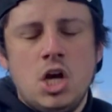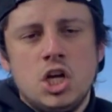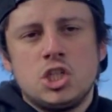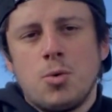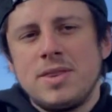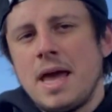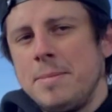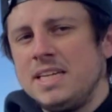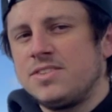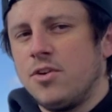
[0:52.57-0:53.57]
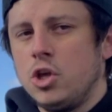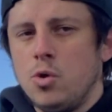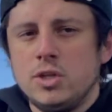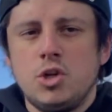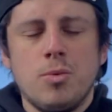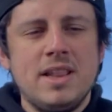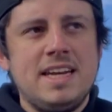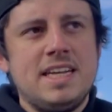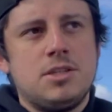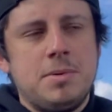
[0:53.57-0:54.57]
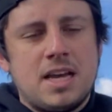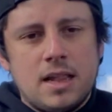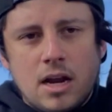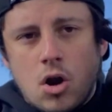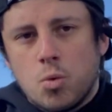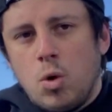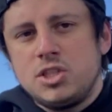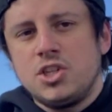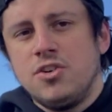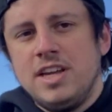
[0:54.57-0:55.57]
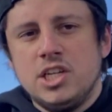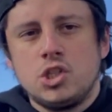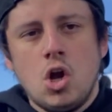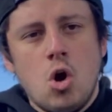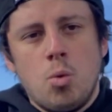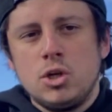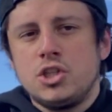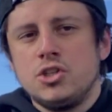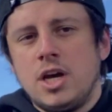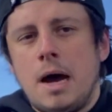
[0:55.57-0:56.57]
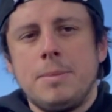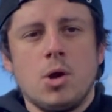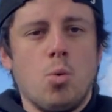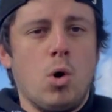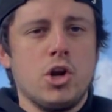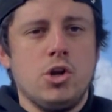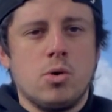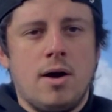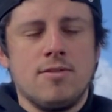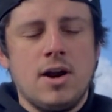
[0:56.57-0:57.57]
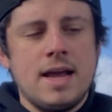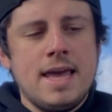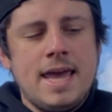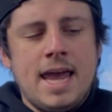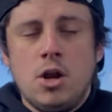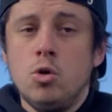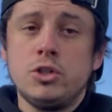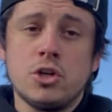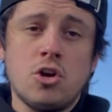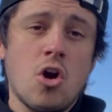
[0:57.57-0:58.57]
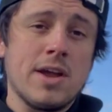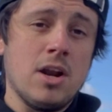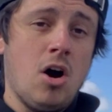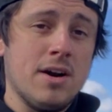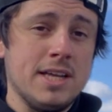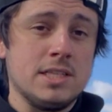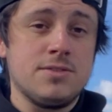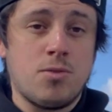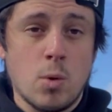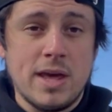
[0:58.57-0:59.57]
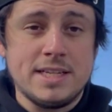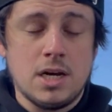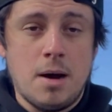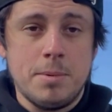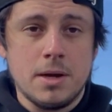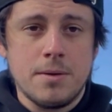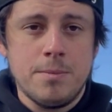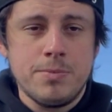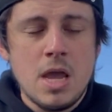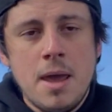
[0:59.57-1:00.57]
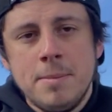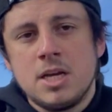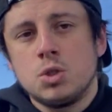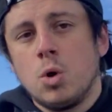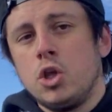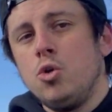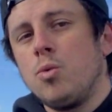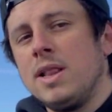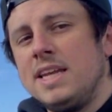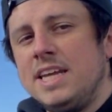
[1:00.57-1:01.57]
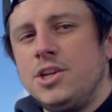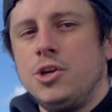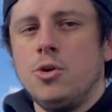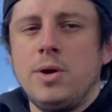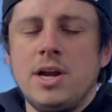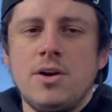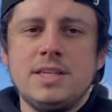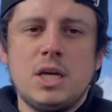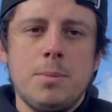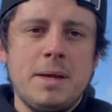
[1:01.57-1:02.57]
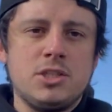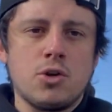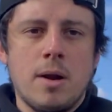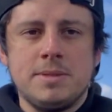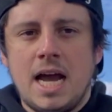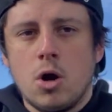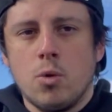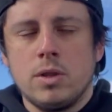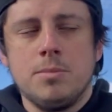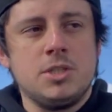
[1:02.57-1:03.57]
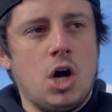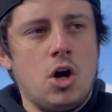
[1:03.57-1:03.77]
So what that means for you is you really need to be clear on what's your niche, what's your topic, what are you covering, and who's your target audience for that topic. Because what you really need to do here is help Instagram's algorithm to